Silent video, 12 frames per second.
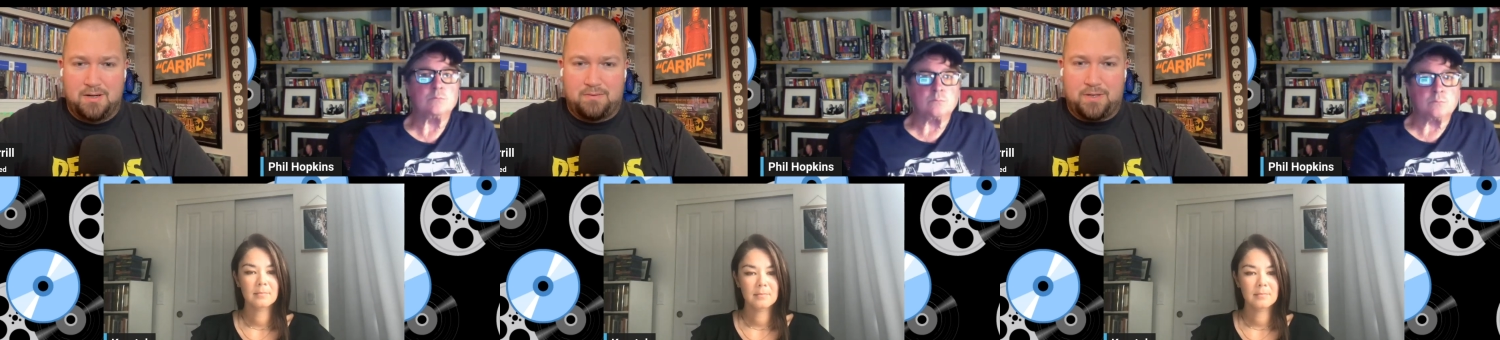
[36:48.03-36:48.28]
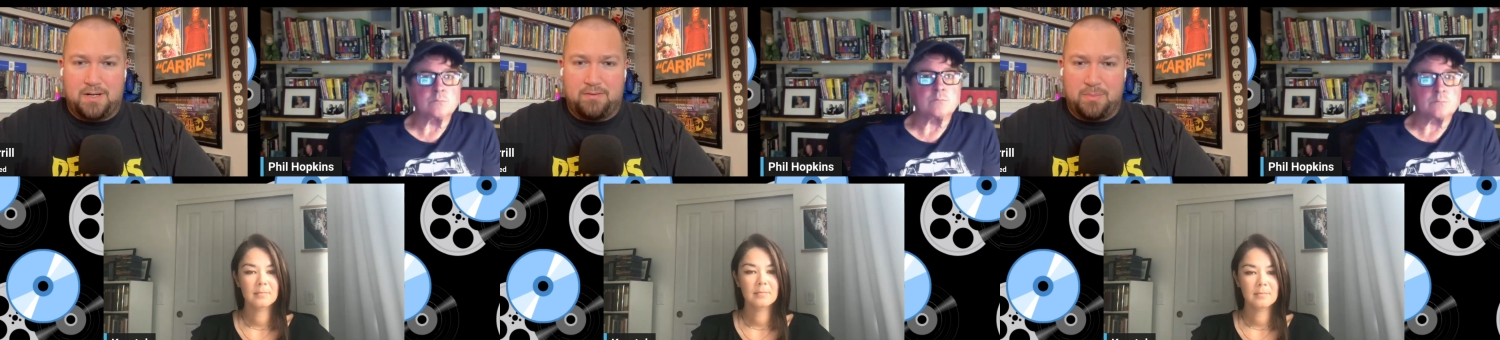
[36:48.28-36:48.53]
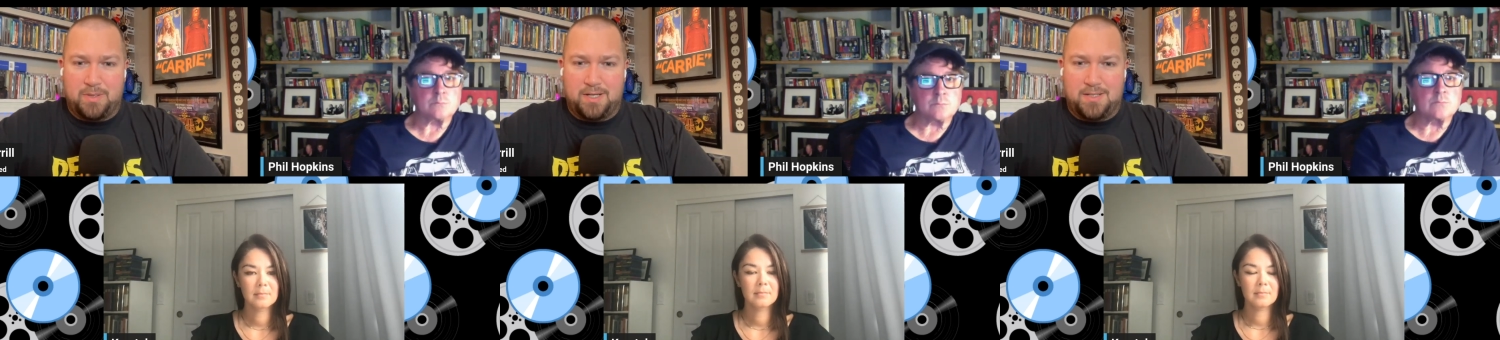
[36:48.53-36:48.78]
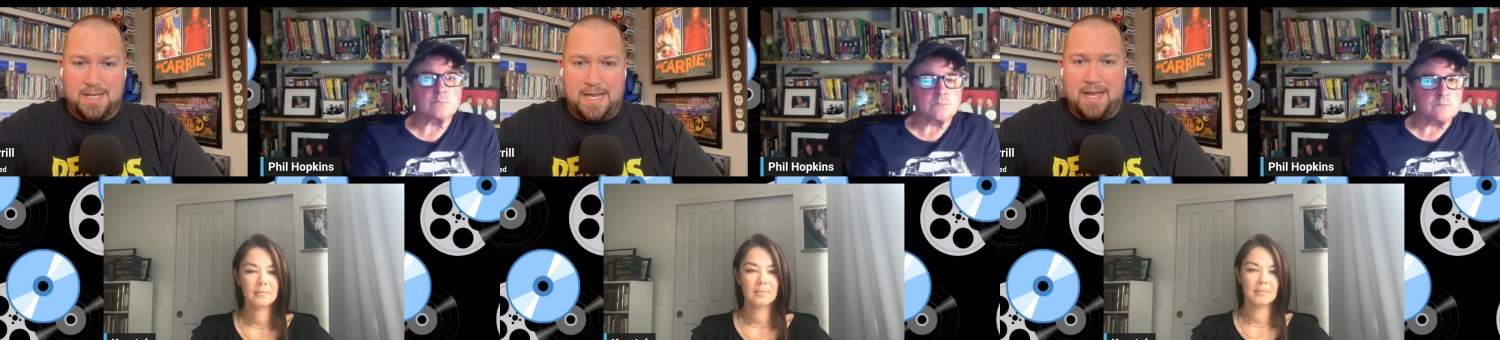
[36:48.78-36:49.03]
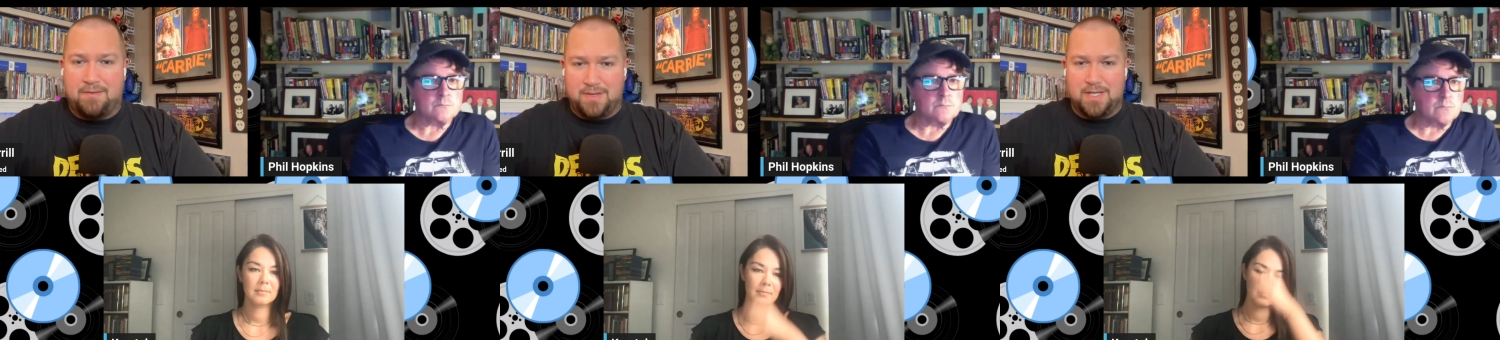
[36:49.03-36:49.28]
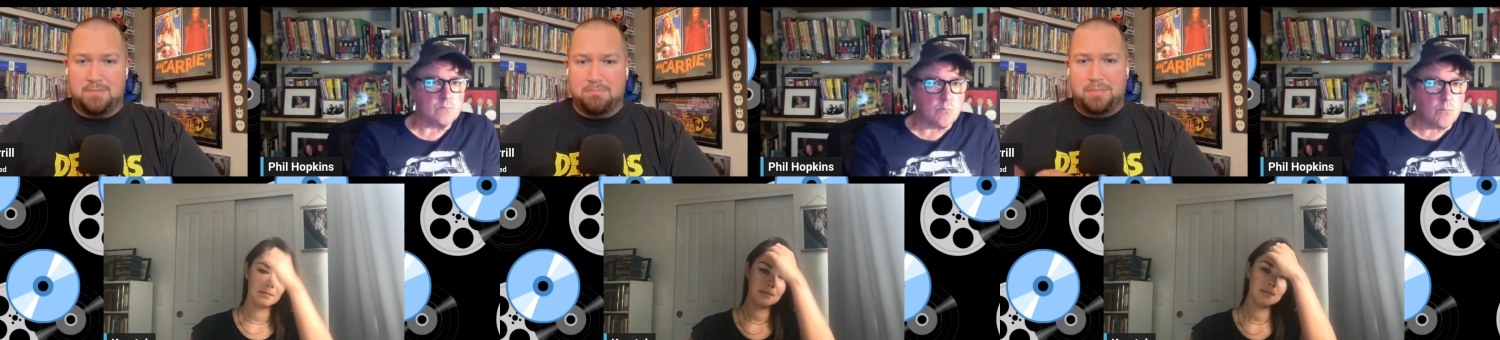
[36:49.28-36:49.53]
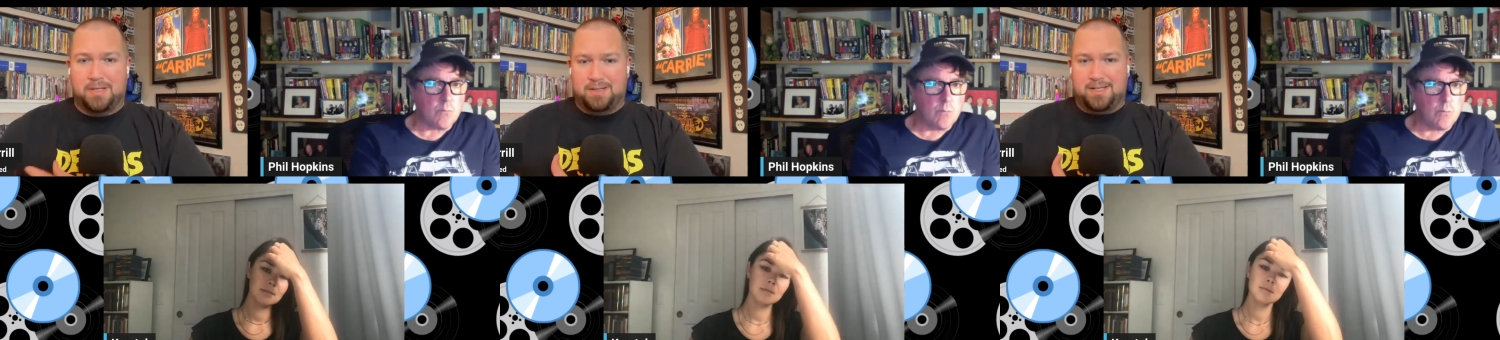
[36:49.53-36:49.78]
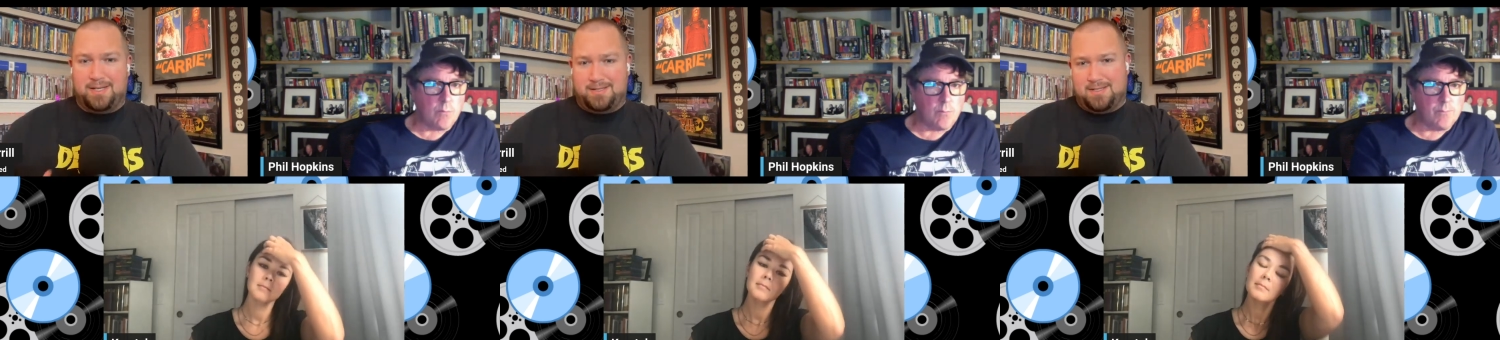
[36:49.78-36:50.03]
Speaker 1: for everybody to have the
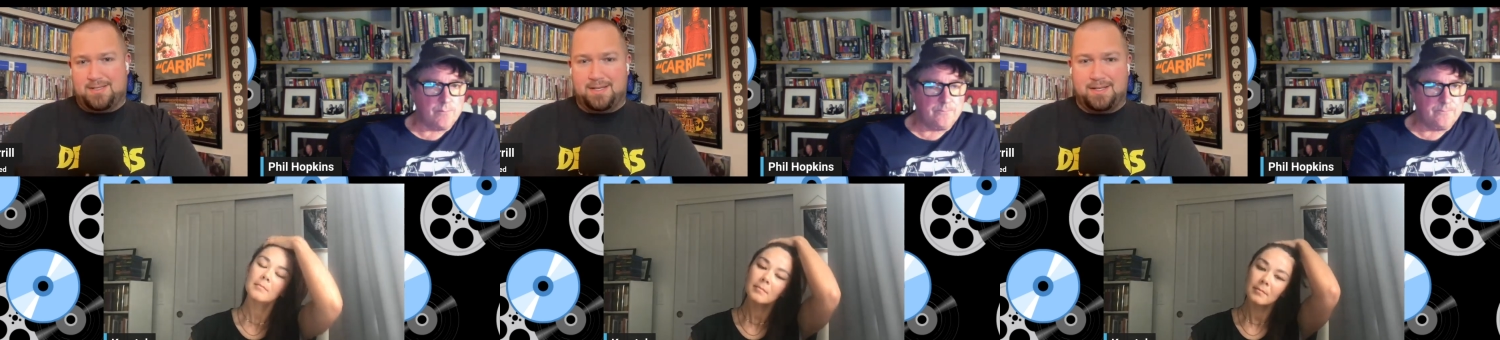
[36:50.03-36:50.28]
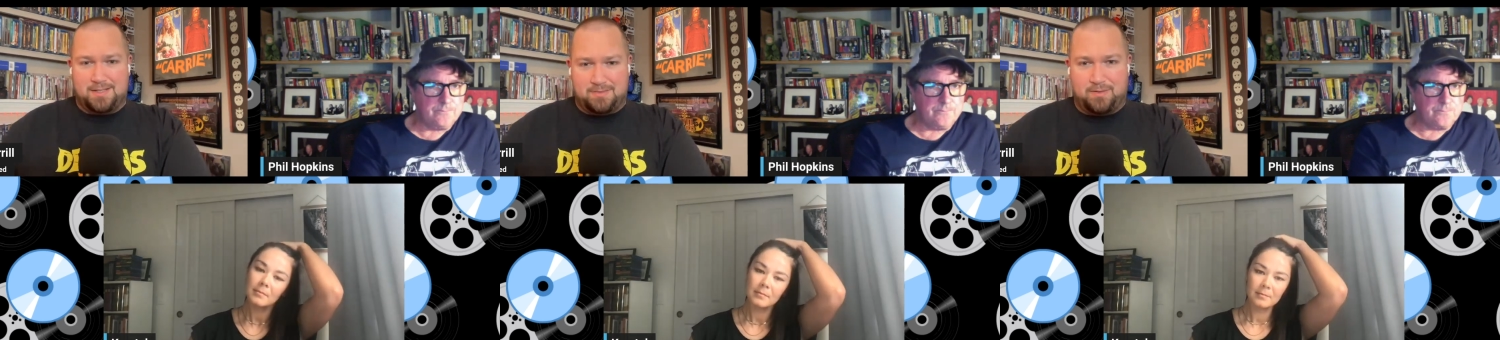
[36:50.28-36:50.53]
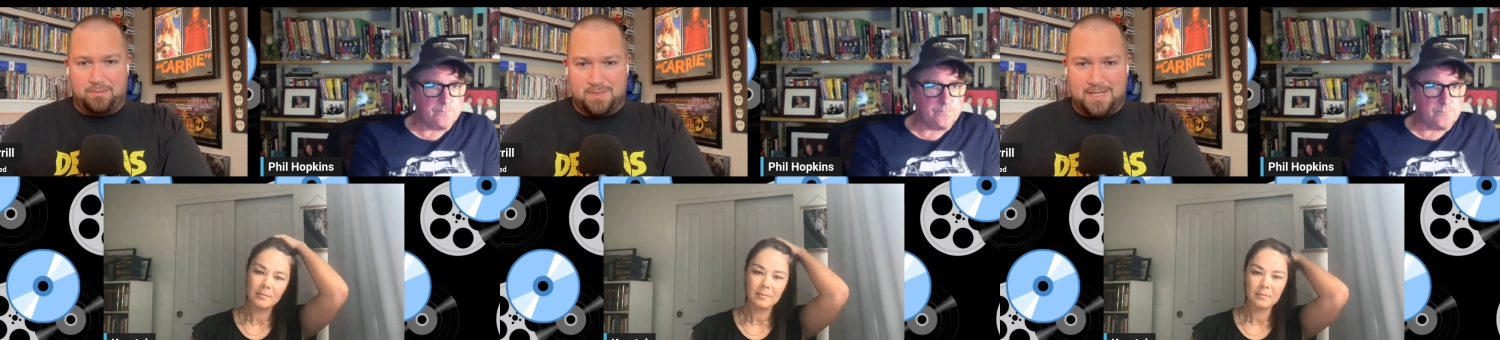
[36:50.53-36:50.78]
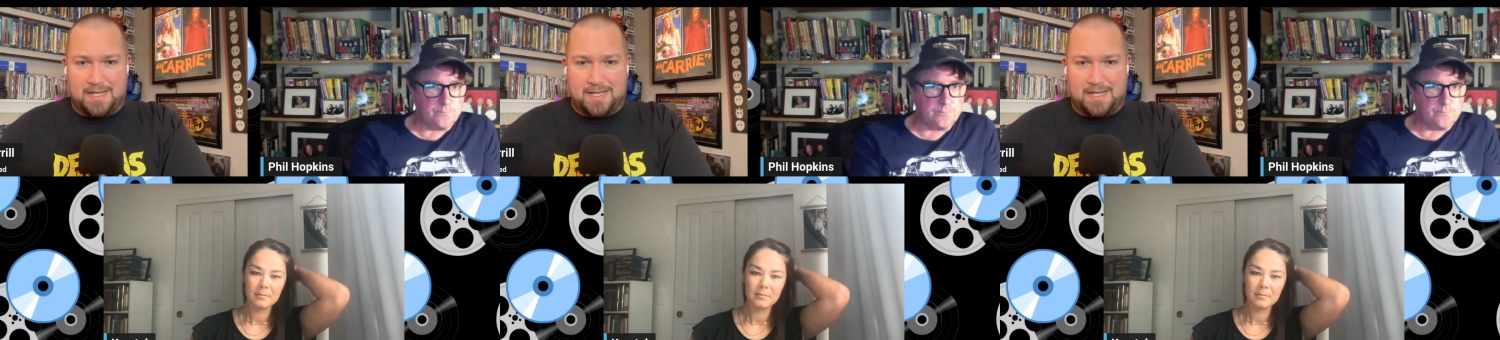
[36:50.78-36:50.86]
ability to see these films,